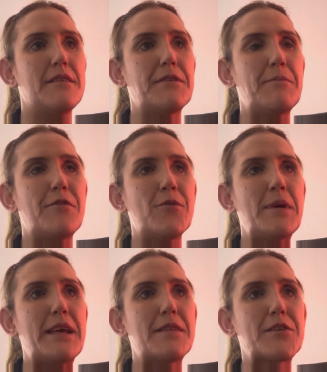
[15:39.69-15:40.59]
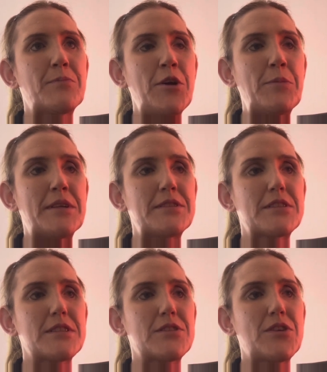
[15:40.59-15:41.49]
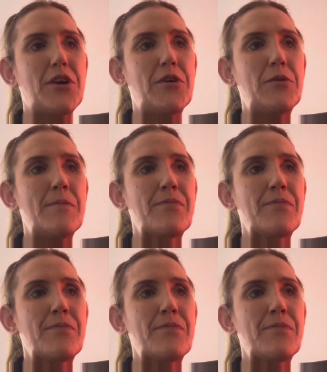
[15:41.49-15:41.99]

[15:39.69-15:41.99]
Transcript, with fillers: for, for me at this moment so